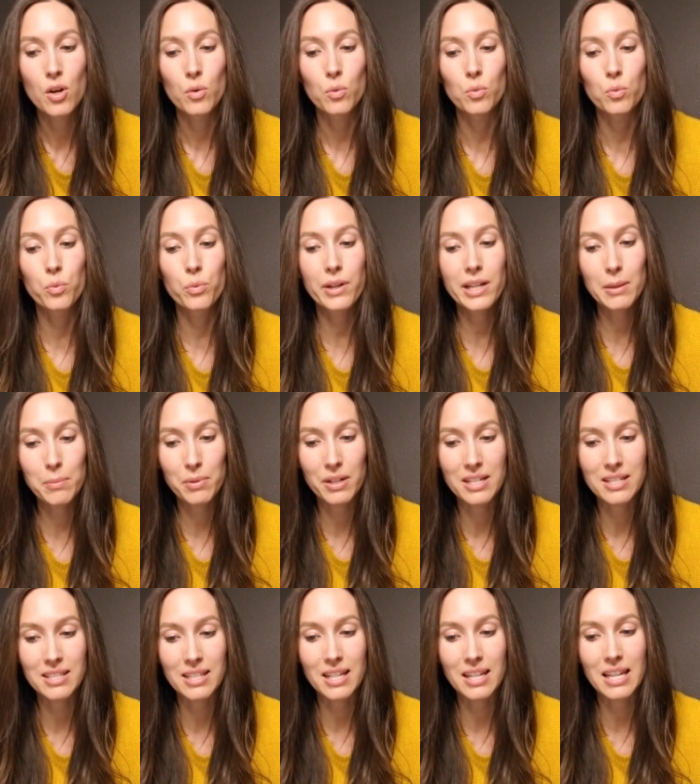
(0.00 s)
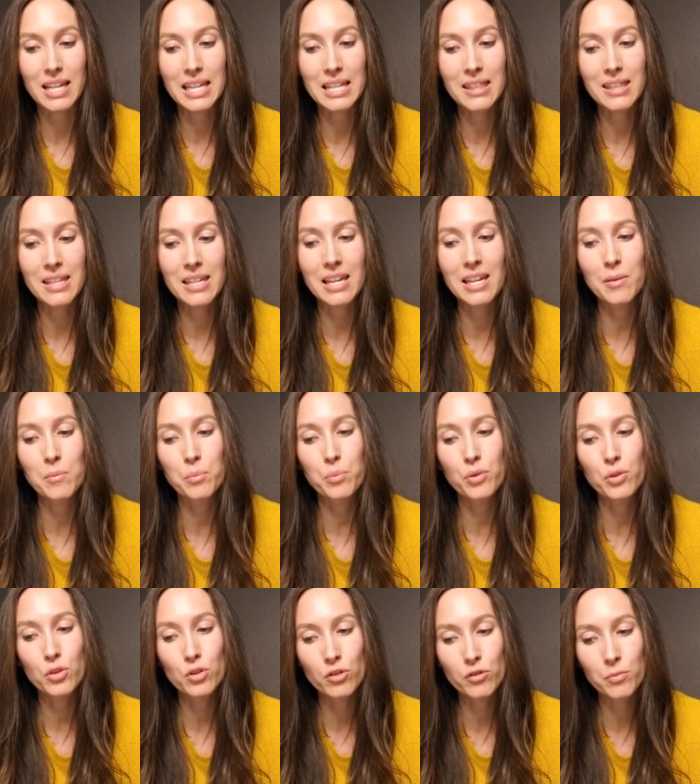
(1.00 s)
reprinted in the
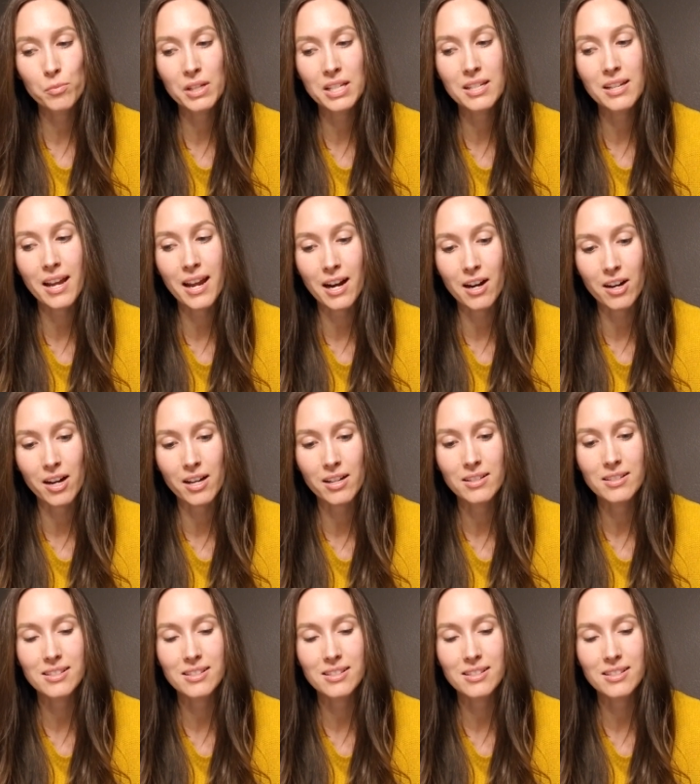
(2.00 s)
Improvement Era,